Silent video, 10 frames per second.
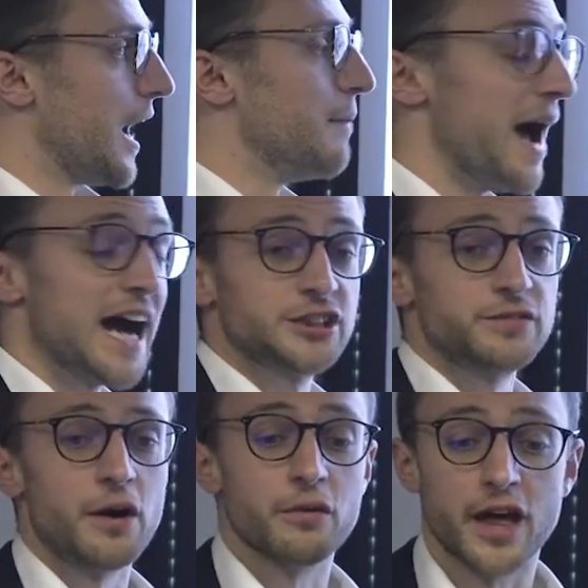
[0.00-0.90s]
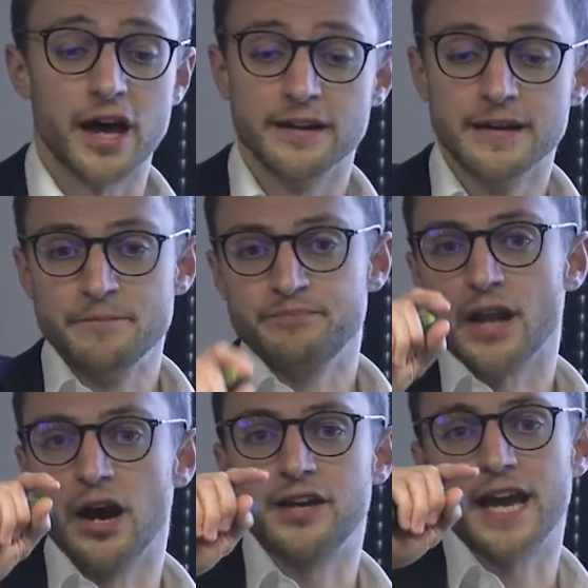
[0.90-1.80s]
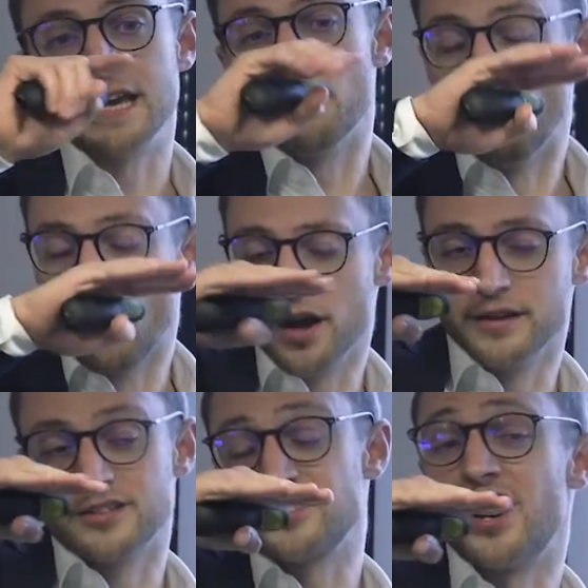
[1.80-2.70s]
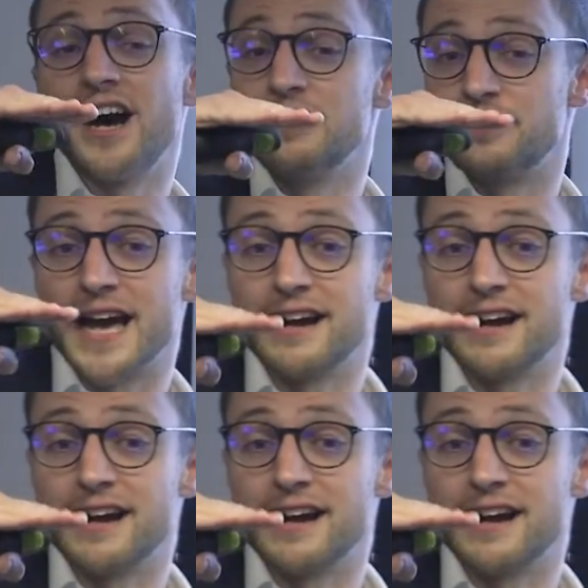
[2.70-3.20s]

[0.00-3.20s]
asphalt that, okay, one side of the